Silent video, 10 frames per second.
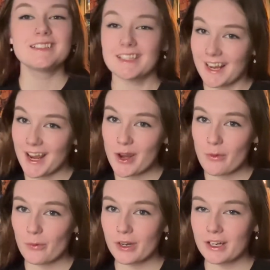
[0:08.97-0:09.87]
Today
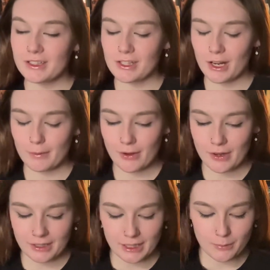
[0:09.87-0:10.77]
we're going to talk about
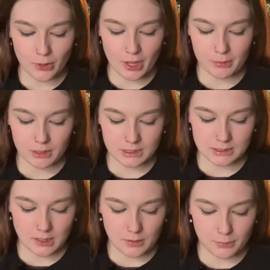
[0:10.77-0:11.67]
an animal I picked
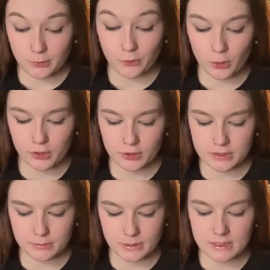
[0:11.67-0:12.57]
up before
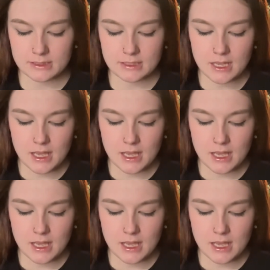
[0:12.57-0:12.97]
Christmas